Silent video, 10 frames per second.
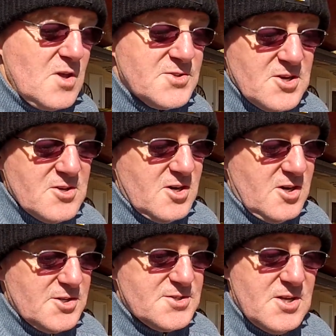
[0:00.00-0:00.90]
So
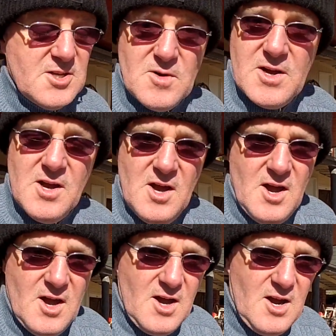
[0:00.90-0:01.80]
guys, anyway,
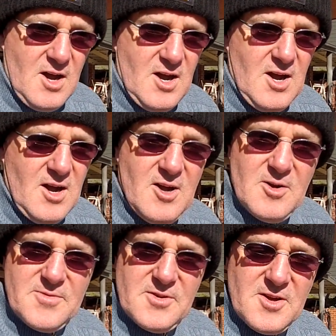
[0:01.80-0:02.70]

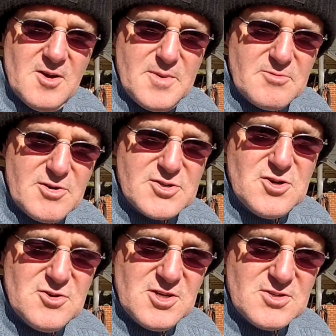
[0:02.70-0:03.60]
hopefully I'll be
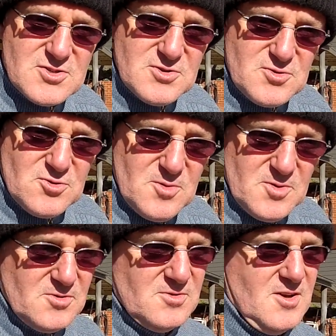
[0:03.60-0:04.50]
returning to
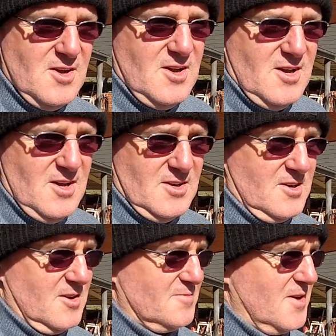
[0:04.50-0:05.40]
normal
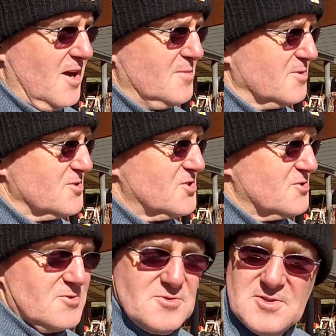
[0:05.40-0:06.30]
and able
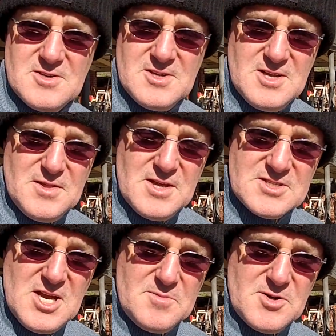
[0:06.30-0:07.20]
to get
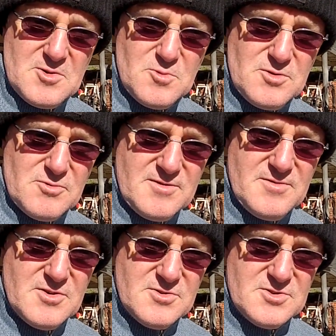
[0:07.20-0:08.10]
things happening with
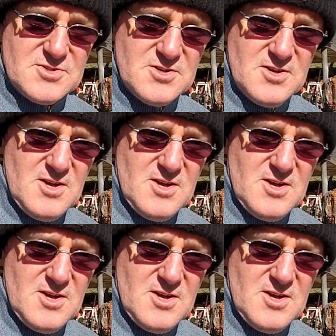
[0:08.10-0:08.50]
reviews.